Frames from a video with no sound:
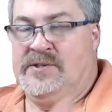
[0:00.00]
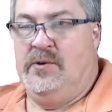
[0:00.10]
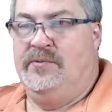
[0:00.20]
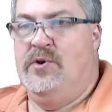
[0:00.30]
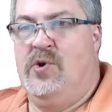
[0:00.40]

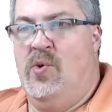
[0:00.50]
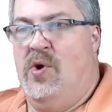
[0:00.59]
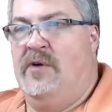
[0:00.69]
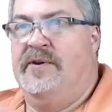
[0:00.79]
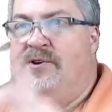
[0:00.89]
So if you go
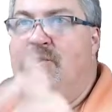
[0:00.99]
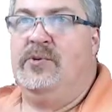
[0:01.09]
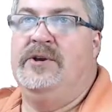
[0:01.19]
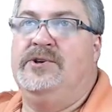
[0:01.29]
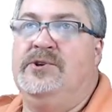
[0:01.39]
off and you
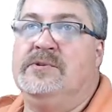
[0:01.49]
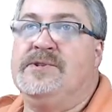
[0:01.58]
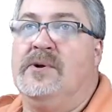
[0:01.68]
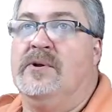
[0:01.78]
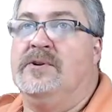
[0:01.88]
issue a
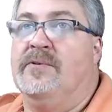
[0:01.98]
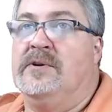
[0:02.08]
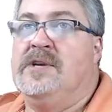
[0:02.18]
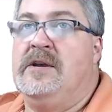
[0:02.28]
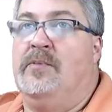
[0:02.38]
search, for
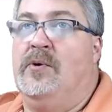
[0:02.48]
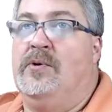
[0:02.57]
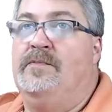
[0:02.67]
example,